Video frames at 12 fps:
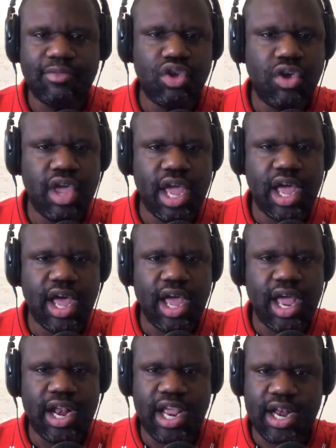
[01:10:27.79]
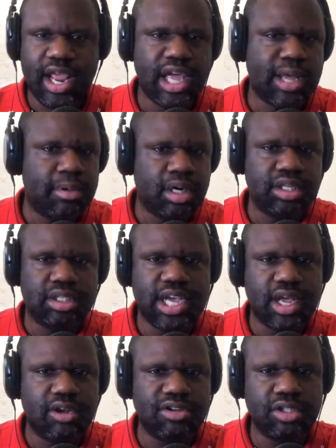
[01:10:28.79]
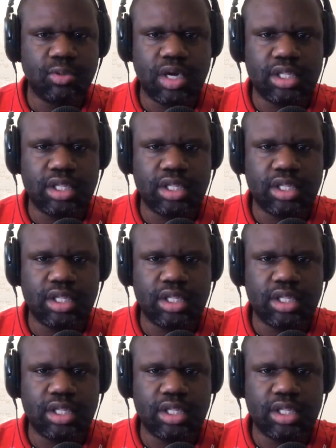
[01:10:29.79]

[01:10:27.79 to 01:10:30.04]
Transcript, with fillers: you uh, and, and they come on the channel as well.